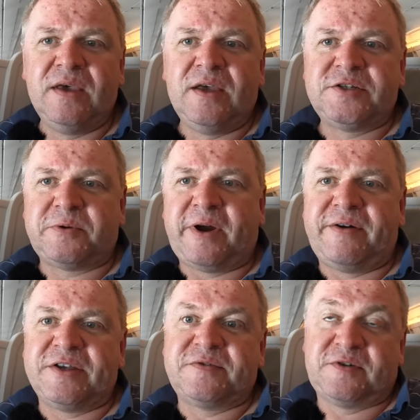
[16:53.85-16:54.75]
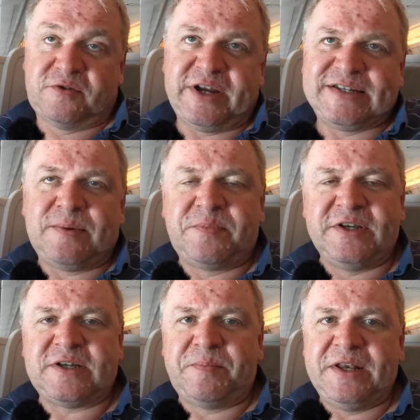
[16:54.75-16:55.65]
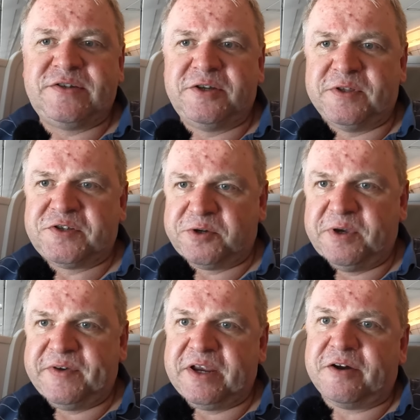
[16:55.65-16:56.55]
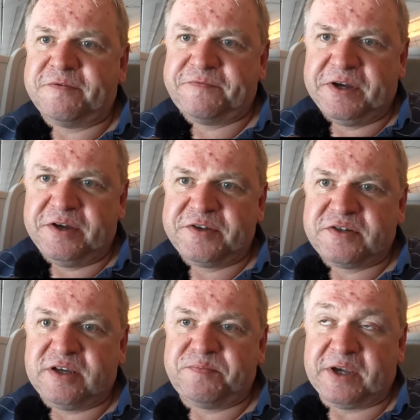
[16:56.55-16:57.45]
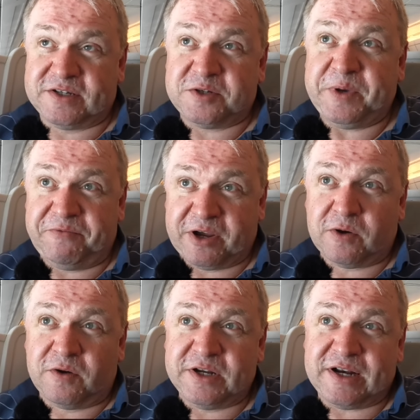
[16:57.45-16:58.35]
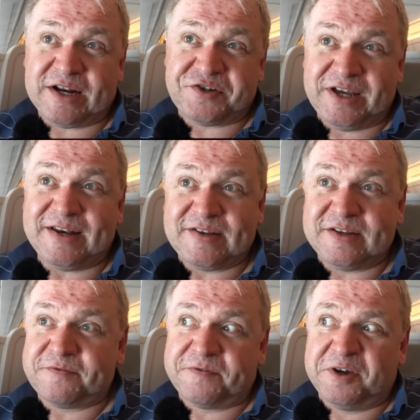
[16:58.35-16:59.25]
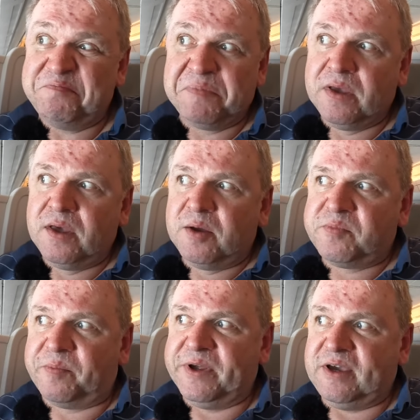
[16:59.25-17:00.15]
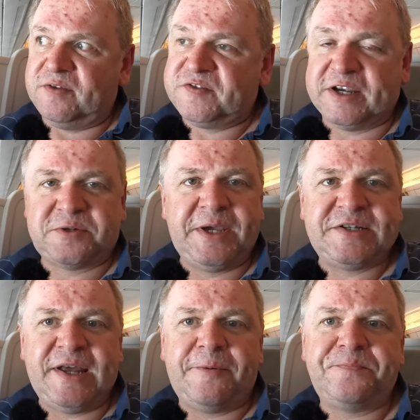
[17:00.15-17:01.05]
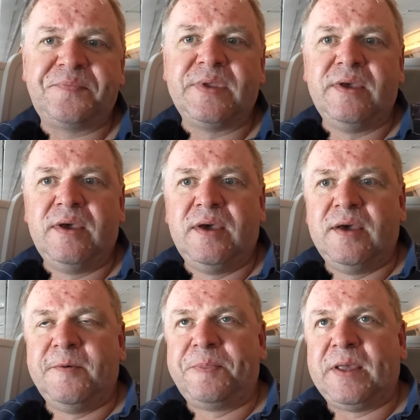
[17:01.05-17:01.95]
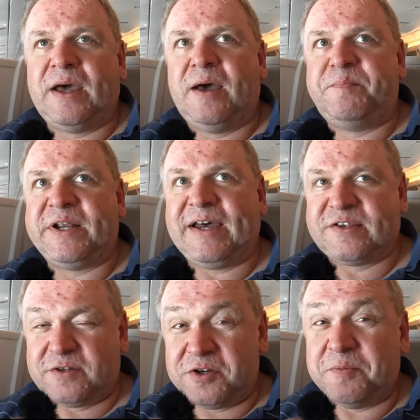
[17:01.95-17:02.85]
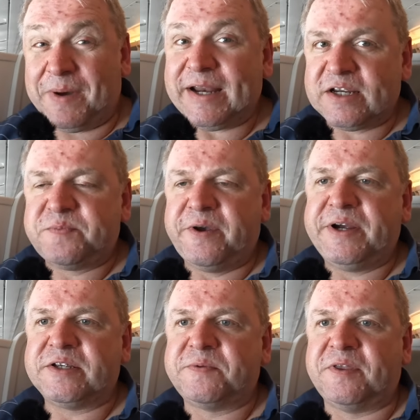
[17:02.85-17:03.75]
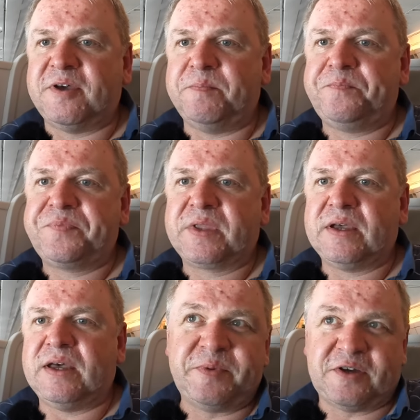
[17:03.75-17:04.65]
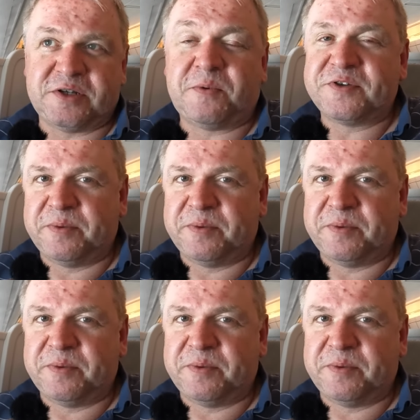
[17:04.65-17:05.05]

So whereas, good example is, I meant to do the TUI video first, because it's been recorded and actually edited for probably 6 weeks now. But I had such a bad experience with them, because it was